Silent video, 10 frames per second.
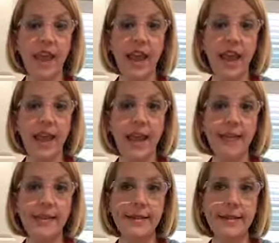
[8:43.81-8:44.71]

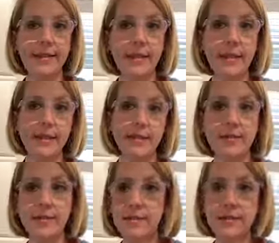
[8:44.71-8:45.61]
and
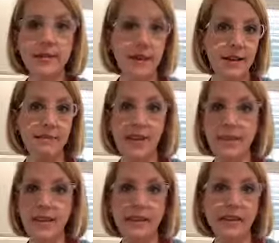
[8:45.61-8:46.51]
maybe
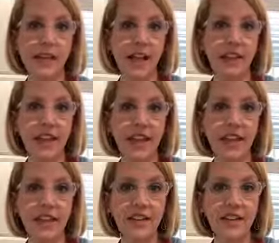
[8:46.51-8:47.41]
it's a
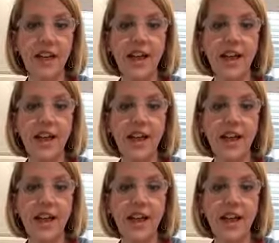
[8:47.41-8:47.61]
salvia.